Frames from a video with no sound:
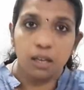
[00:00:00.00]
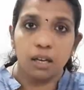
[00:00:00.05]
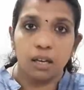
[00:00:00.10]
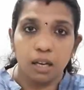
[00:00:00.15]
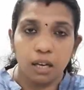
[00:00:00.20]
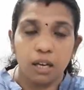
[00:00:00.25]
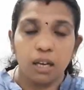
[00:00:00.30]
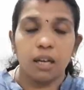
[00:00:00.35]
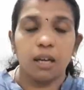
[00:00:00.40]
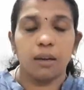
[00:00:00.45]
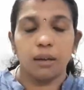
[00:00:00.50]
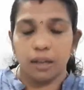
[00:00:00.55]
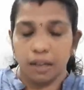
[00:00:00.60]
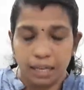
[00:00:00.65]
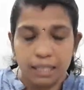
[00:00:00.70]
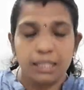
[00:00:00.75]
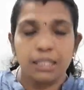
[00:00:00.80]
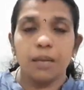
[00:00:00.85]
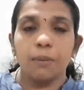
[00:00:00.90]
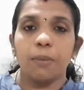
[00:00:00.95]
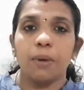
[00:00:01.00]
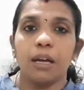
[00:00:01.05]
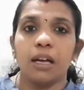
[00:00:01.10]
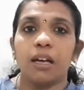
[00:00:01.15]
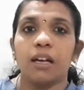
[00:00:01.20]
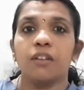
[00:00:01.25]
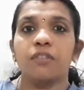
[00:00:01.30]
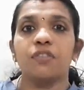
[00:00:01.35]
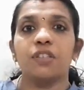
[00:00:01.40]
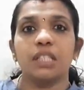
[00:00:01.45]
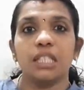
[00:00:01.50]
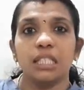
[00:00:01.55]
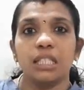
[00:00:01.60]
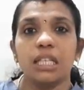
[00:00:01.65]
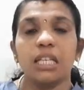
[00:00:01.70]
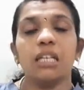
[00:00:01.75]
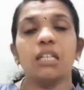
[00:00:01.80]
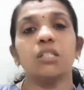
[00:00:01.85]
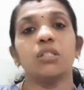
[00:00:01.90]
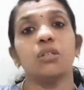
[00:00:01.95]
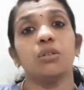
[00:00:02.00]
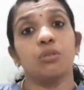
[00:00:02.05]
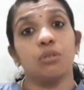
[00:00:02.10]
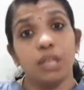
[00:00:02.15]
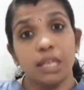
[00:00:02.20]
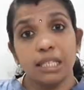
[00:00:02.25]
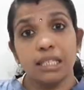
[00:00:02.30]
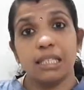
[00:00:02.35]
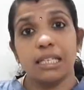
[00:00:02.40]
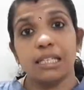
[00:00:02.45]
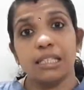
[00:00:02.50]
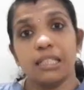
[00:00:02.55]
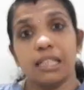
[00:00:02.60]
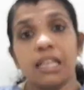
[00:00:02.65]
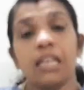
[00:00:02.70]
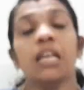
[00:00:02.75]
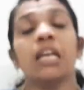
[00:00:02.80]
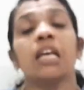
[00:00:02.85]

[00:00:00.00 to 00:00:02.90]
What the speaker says: as the physician is doing tilting,